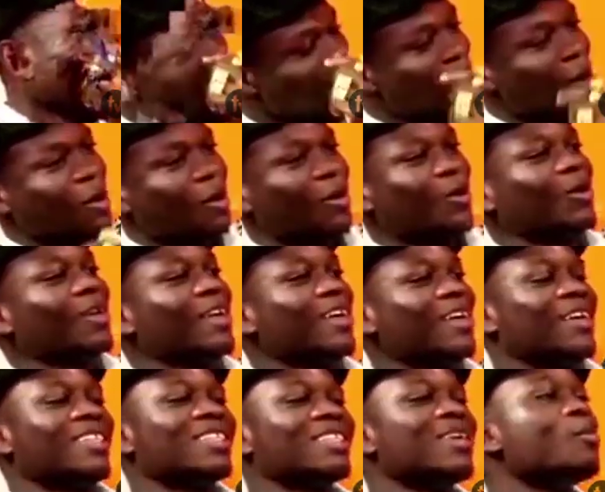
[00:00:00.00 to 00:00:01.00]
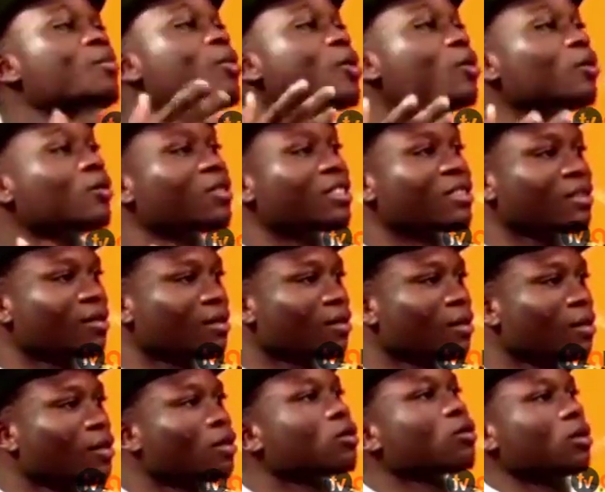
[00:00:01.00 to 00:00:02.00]
You know, it's a muse.
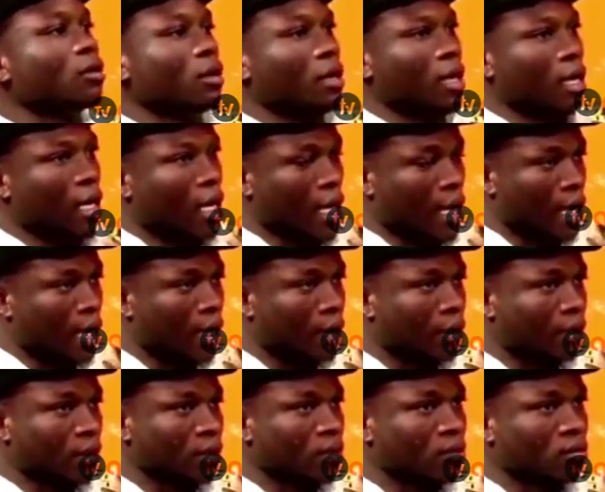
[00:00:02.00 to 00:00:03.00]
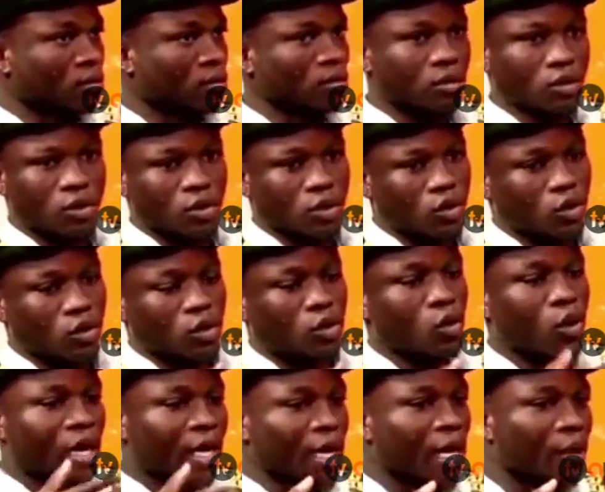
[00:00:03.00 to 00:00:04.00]
Mm. And you, you
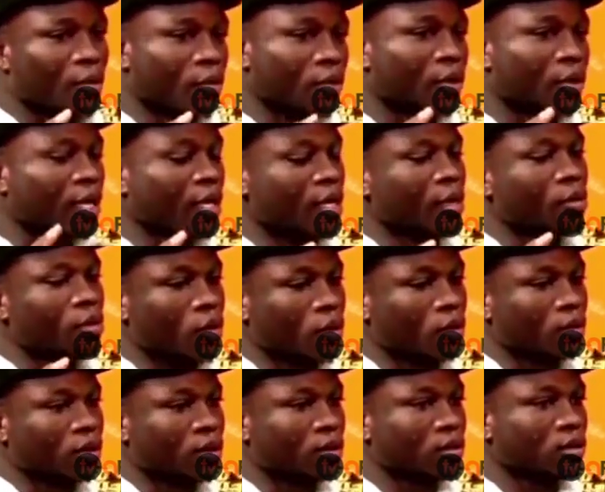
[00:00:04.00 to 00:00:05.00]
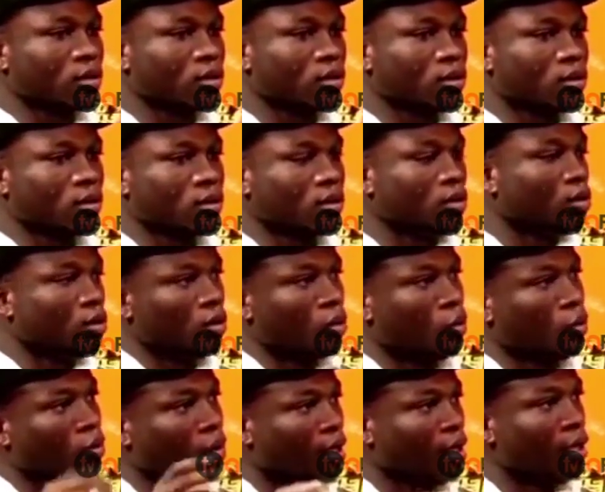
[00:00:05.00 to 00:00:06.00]
wake up, you get the muse, mm. you
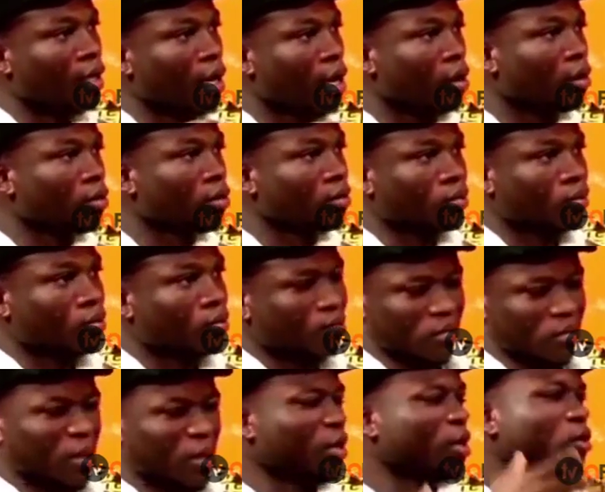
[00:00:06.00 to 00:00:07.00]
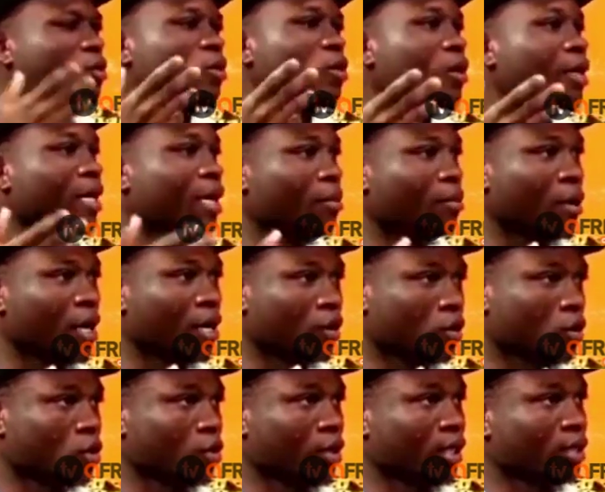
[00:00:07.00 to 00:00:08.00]
put it down. Mm. Sometimes you don't get back
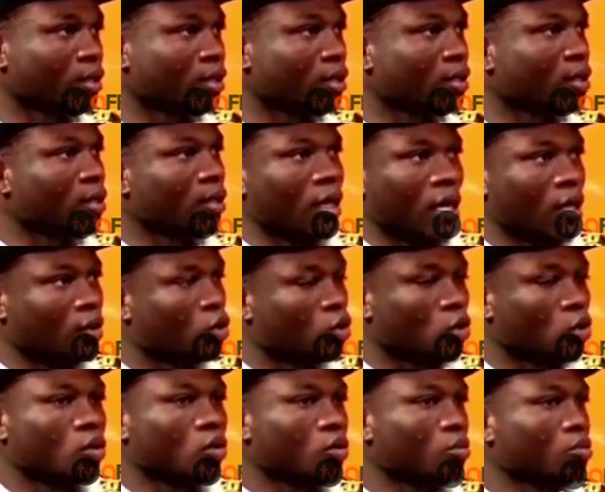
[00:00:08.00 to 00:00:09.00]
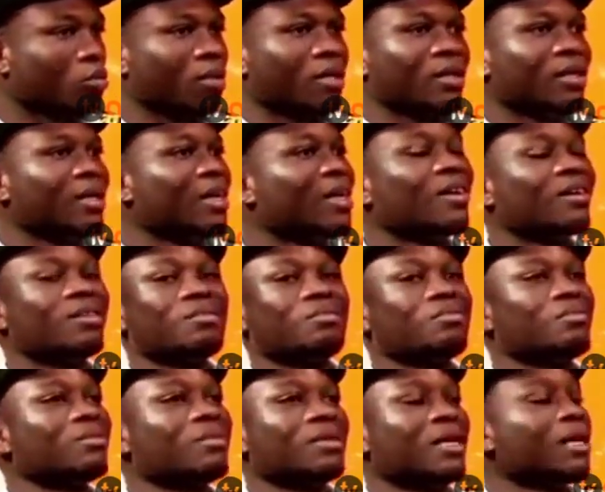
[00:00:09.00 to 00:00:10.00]
to it. And so there,
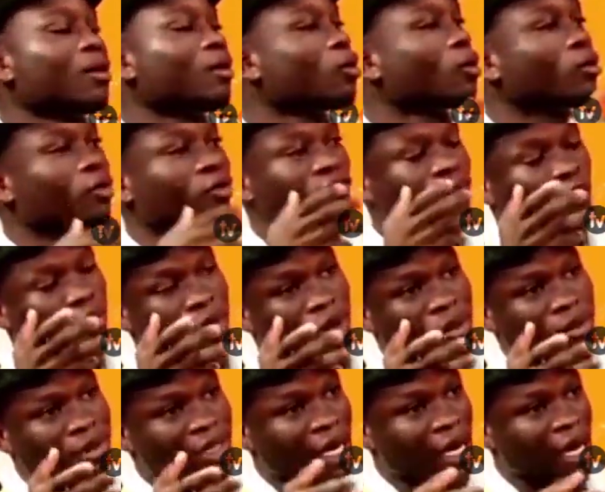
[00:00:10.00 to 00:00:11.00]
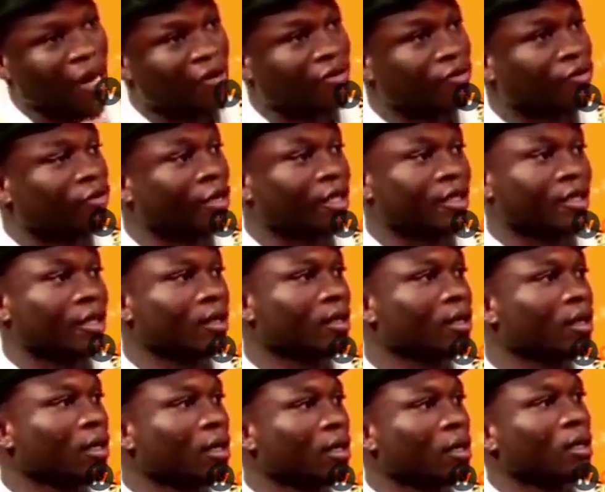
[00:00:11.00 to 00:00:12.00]
there are a lot of poems I have written.
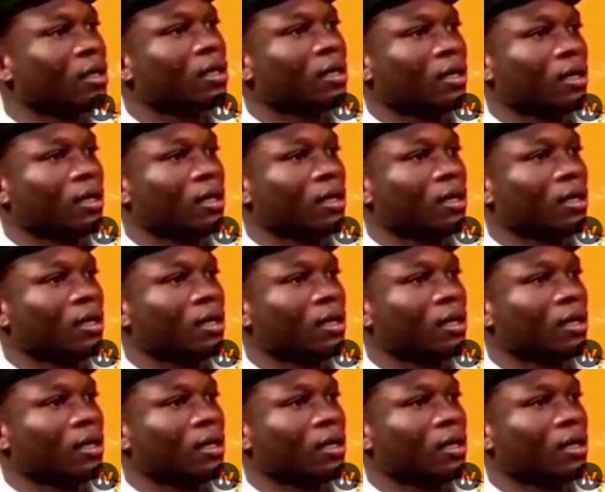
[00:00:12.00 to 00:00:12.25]
Mm.